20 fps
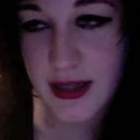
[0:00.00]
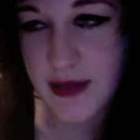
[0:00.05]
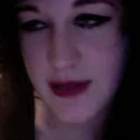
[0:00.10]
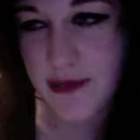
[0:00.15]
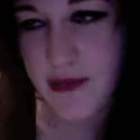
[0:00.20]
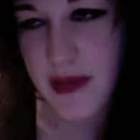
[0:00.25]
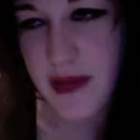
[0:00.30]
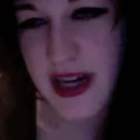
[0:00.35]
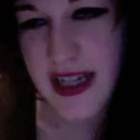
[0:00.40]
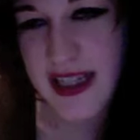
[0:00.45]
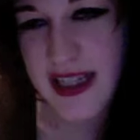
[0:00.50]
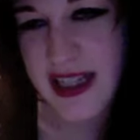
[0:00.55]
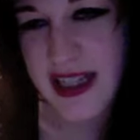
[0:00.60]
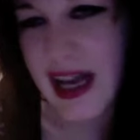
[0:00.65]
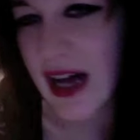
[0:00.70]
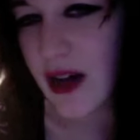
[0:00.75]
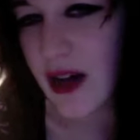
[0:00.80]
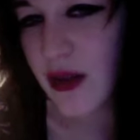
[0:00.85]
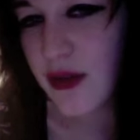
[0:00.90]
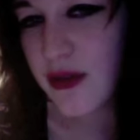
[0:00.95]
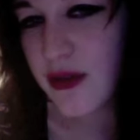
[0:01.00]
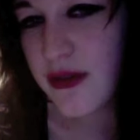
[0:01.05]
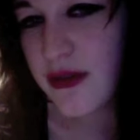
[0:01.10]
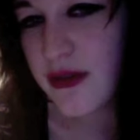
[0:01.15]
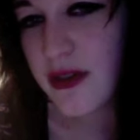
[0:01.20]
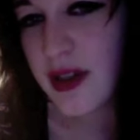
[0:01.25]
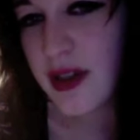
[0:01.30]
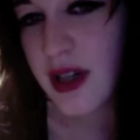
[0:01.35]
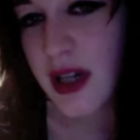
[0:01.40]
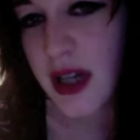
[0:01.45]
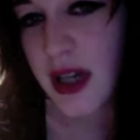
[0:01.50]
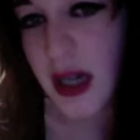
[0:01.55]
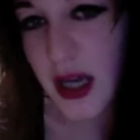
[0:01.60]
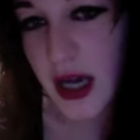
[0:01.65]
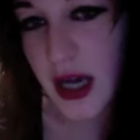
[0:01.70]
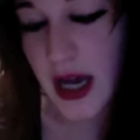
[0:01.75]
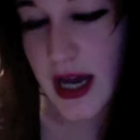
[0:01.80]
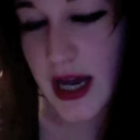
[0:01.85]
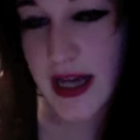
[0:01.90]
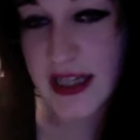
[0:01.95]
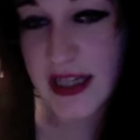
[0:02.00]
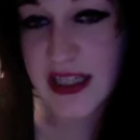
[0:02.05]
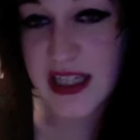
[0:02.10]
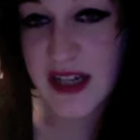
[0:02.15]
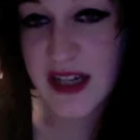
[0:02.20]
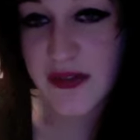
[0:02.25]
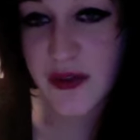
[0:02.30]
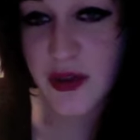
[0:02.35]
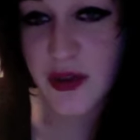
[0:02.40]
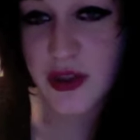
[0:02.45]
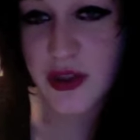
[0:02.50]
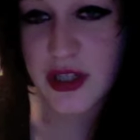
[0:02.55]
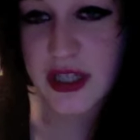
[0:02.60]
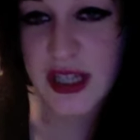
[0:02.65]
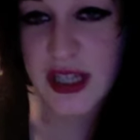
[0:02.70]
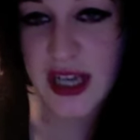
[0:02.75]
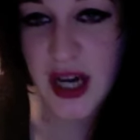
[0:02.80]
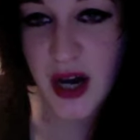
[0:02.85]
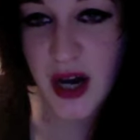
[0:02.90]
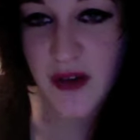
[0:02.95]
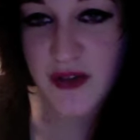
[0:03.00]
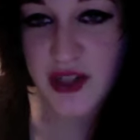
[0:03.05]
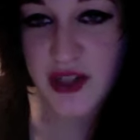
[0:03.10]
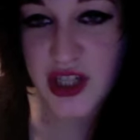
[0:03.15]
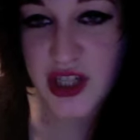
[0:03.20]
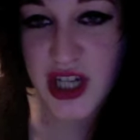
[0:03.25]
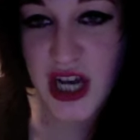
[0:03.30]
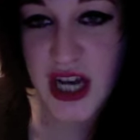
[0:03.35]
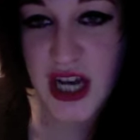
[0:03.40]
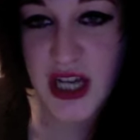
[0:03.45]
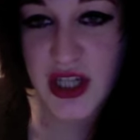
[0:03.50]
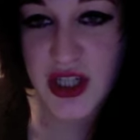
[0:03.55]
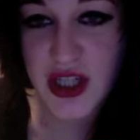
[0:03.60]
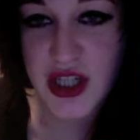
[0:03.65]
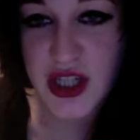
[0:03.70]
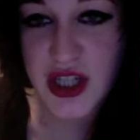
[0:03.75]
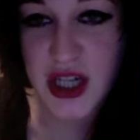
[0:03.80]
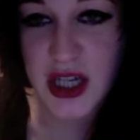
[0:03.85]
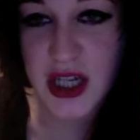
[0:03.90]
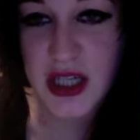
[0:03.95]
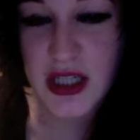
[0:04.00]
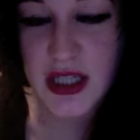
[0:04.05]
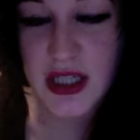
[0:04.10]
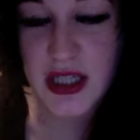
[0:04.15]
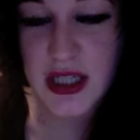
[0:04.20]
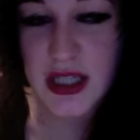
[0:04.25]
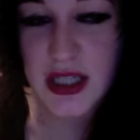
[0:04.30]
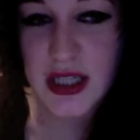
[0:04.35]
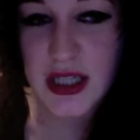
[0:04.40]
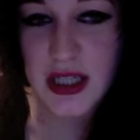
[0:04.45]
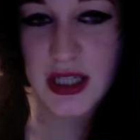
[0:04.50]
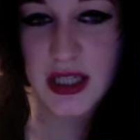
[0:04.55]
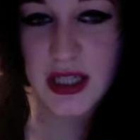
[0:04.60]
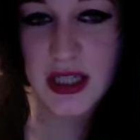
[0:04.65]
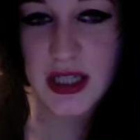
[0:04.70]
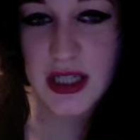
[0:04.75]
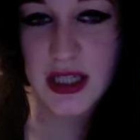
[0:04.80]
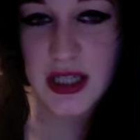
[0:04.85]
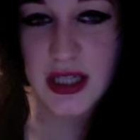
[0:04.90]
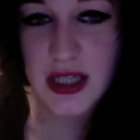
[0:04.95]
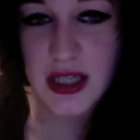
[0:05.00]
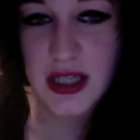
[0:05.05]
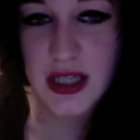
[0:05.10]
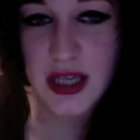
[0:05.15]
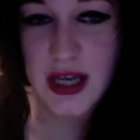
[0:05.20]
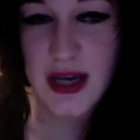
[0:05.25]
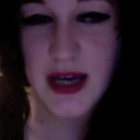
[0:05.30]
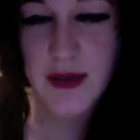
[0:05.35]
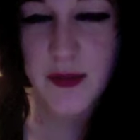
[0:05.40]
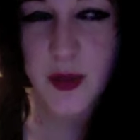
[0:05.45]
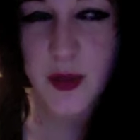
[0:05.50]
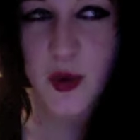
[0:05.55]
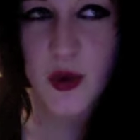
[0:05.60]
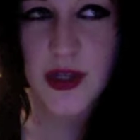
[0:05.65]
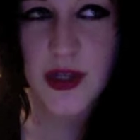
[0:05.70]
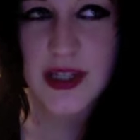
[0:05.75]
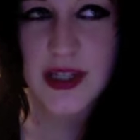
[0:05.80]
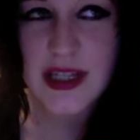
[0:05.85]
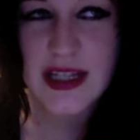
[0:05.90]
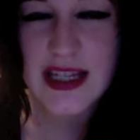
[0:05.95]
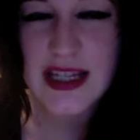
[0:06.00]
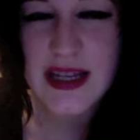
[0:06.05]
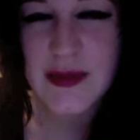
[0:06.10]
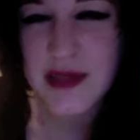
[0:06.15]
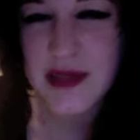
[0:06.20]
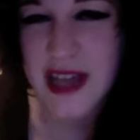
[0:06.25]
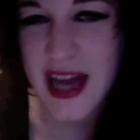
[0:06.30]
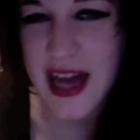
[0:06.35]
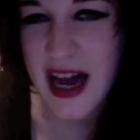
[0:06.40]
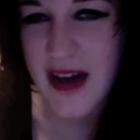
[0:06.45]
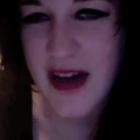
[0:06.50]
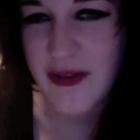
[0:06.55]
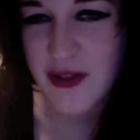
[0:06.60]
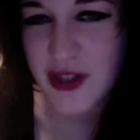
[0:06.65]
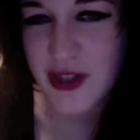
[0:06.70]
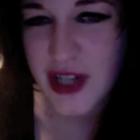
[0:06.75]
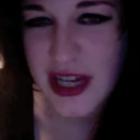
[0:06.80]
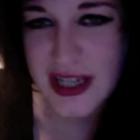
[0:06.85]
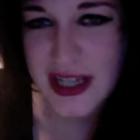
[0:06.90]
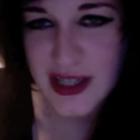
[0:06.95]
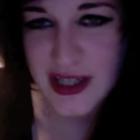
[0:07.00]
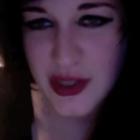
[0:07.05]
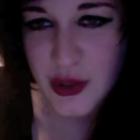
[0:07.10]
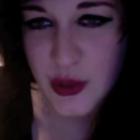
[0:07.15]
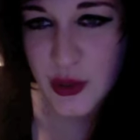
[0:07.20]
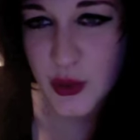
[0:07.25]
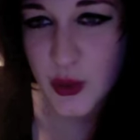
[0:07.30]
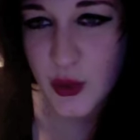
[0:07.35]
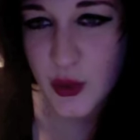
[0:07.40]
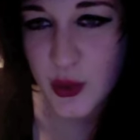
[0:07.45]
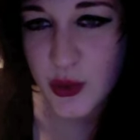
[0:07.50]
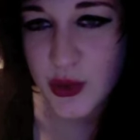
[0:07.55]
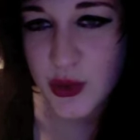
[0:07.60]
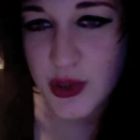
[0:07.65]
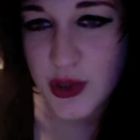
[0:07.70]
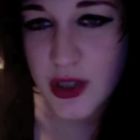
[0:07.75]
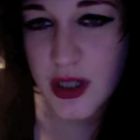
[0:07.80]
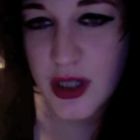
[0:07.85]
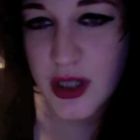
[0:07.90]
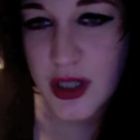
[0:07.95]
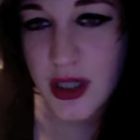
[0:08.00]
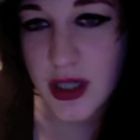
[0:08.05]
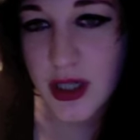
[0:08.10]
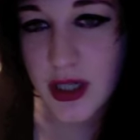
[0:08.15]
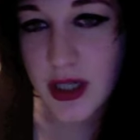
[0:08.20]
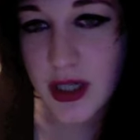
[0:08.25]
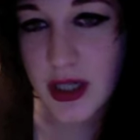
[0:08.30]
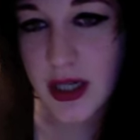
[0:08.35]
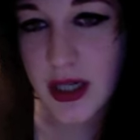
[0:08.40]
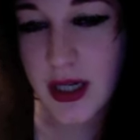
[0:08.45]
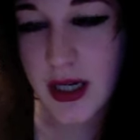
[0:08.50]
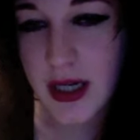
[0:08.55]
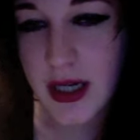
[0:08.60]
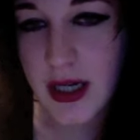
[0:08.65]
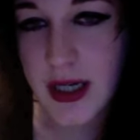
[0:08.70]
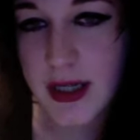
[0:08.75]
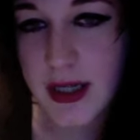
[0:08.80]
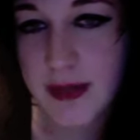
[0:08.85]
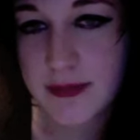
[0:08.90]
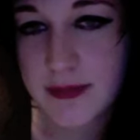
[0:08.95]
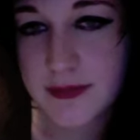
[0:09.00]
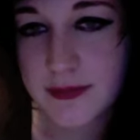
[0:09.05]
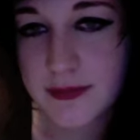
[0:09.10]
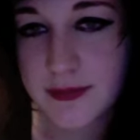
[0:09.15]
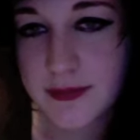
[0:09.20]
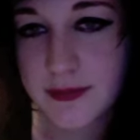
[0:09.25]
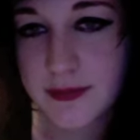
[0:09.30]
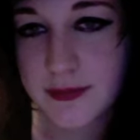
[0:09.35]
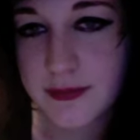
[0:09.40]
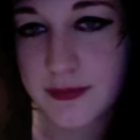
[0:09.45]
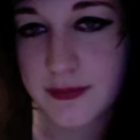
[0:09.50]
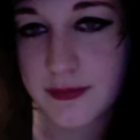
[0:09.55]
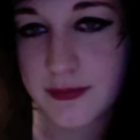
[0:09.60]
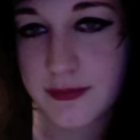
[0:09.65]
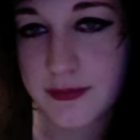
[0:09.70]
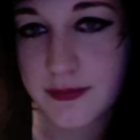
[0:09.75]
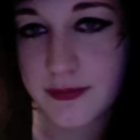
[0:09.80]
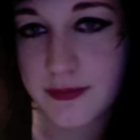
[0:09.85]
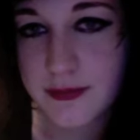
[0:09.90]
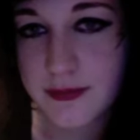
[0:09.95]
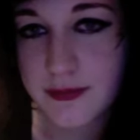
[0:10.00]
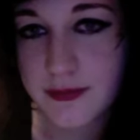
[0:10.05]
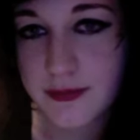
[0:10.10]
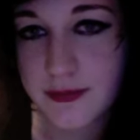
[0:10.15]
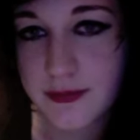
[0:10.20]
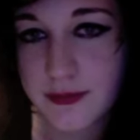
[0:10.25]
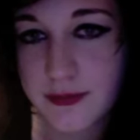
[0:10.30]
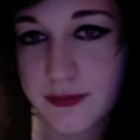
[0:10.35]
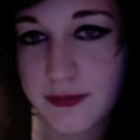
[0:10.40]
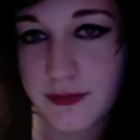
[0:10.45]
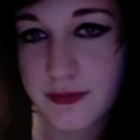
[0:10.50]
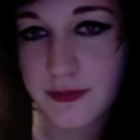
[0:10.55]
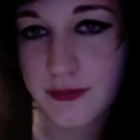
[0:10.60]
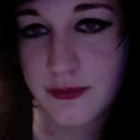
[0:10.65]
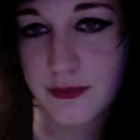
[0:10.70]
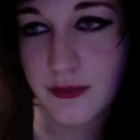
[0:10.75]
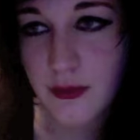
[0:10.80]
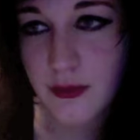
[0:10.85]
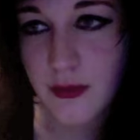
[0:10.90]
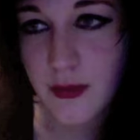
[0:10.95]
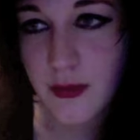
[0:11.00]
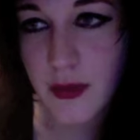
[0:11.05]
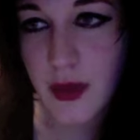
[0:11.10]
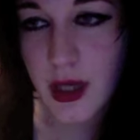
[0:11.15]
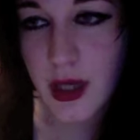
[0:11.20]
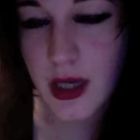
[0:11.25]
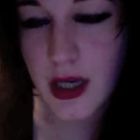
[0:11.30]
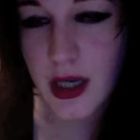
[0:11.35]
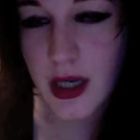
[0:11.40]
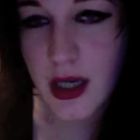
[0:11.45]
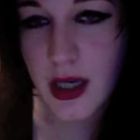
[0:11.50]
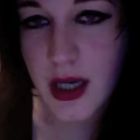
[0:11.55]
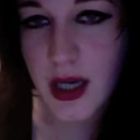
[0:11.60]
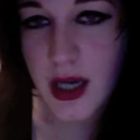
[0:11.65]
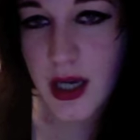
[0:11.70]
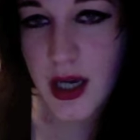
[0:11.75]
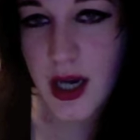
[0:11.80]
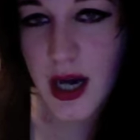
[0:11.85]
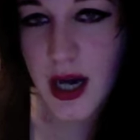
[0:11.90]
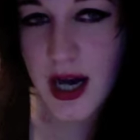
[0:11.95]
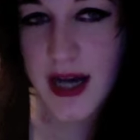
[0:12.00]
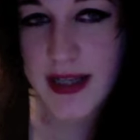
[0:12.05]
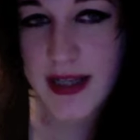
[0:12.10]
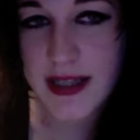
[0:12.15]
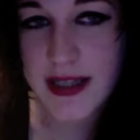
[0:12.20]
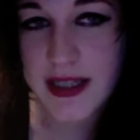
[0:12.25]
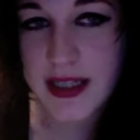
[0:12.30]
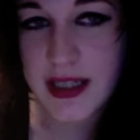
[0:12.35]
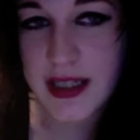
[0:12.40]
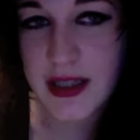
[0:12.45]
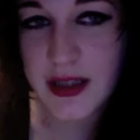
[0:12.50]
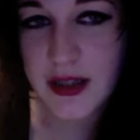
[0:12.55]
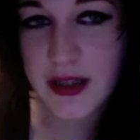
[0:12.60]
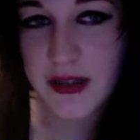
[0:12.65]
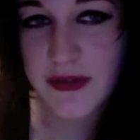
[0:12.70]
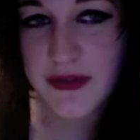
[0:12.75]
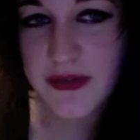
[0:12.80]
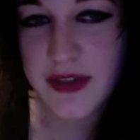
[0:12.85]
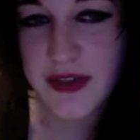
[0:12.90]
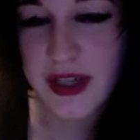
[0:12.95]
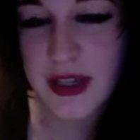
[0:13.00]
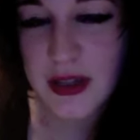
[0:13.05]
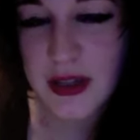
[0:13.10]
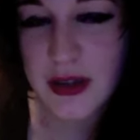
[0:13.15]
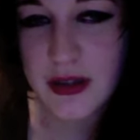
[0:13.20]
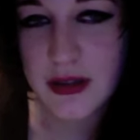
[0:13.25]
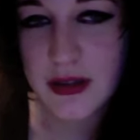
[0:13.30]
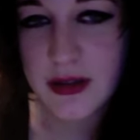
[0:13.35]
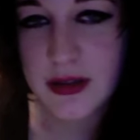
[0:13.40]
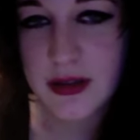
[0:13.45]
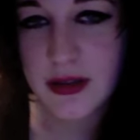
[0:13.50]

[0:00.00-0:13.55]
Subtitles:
myself. It's difficult to see how I've changed, and at points, it seems I haven't changed at all. I still feel